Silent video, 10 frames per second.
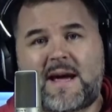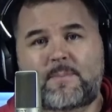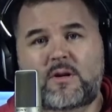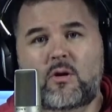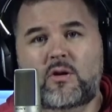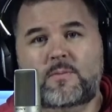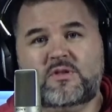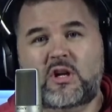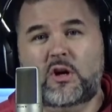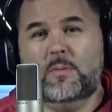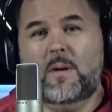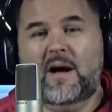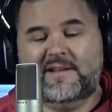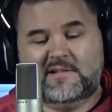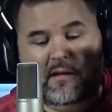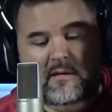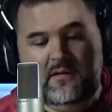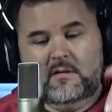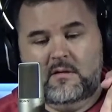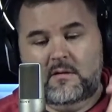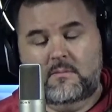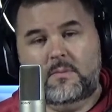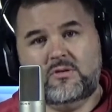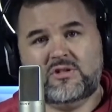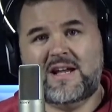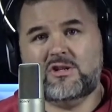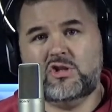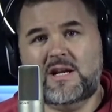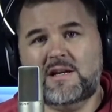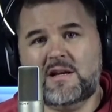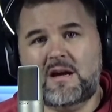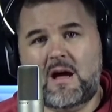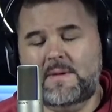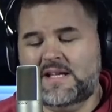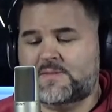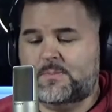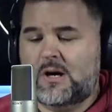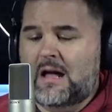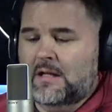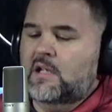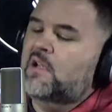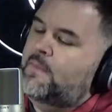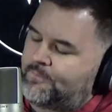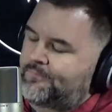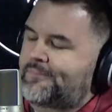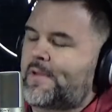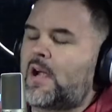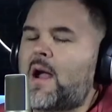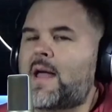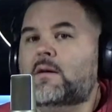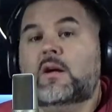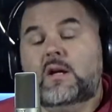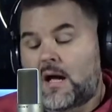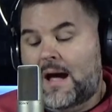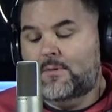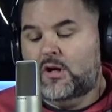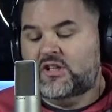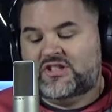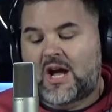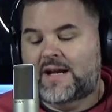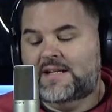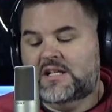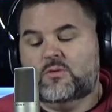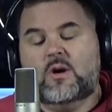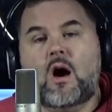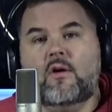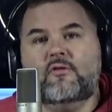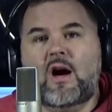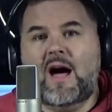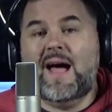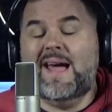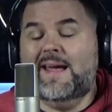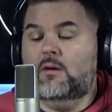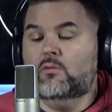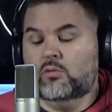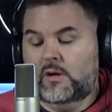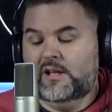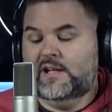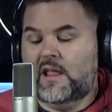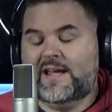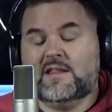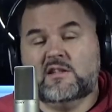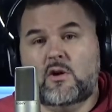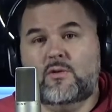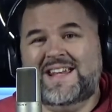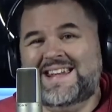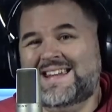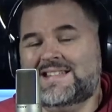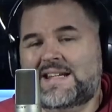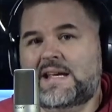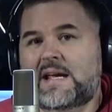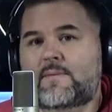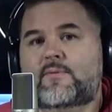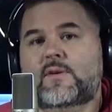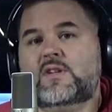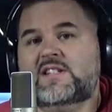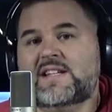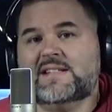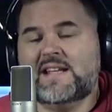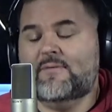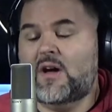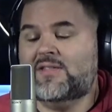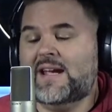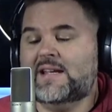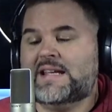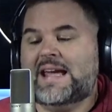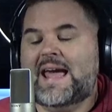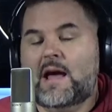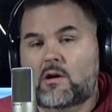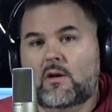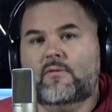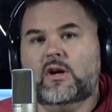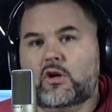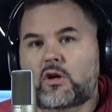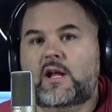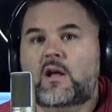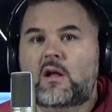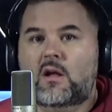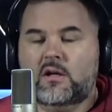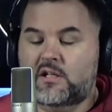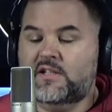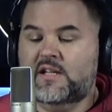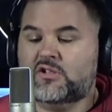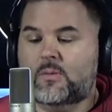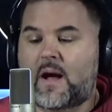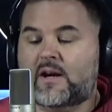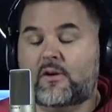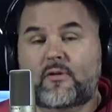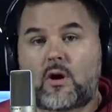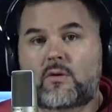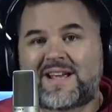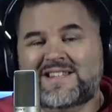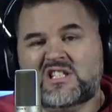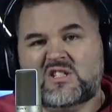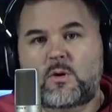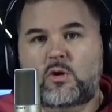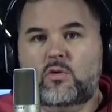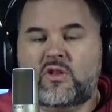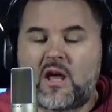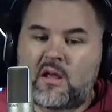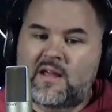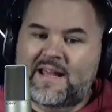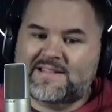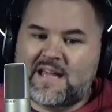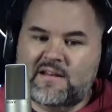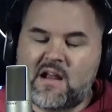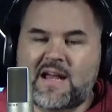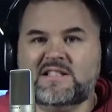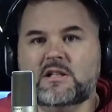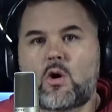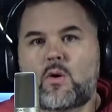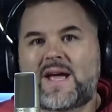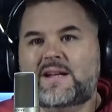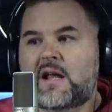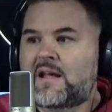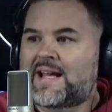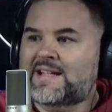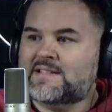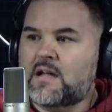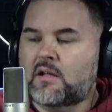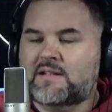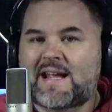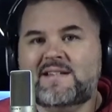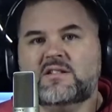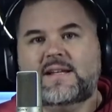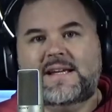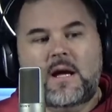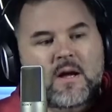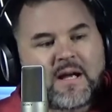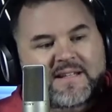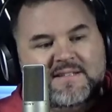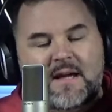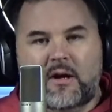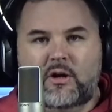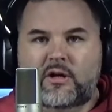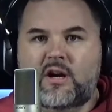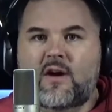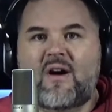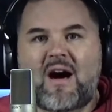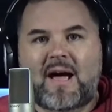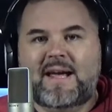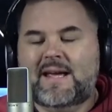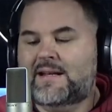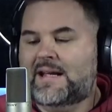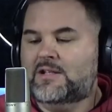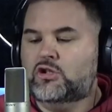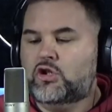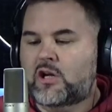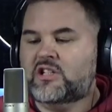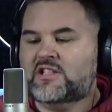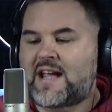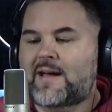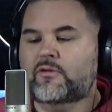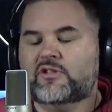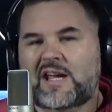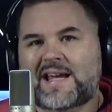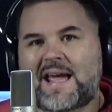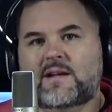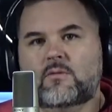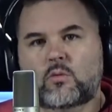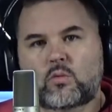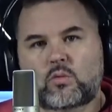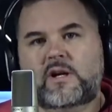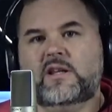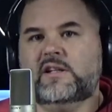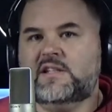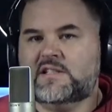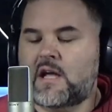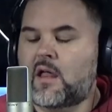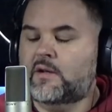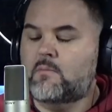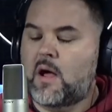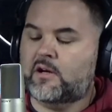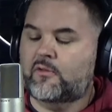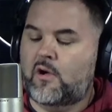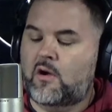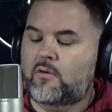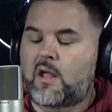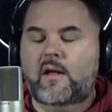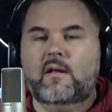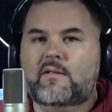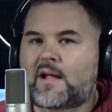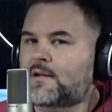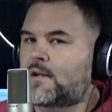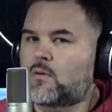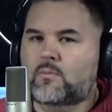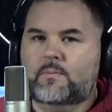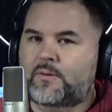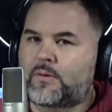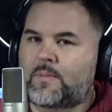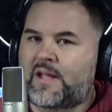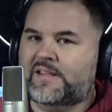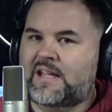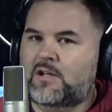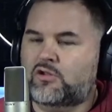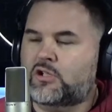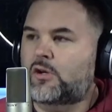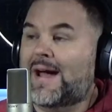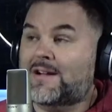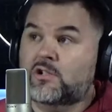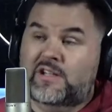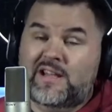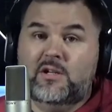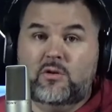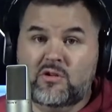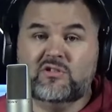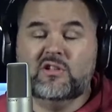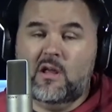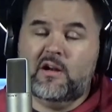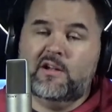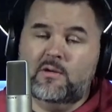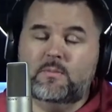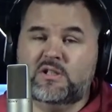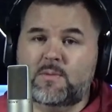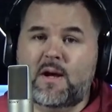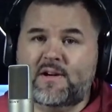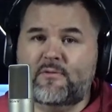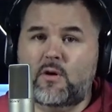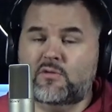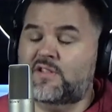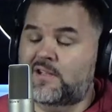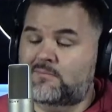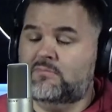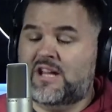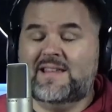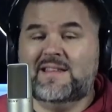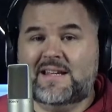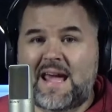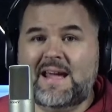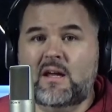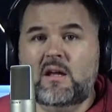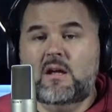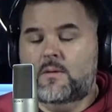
happened on Obscure Mics? Post that shit in the comments, brah. All right. I'm going to sign this one off. I really like the Sony E C M fifty-six F. I think it's a hell of a good condenser microphone. It's smooth. It's got nice low end. It's not nasally. It's got good enough high end. It just sounds like a really solid microphone. They don't build them like they used to. Actually, they do. There's a lot of good budget microphones that take the cake.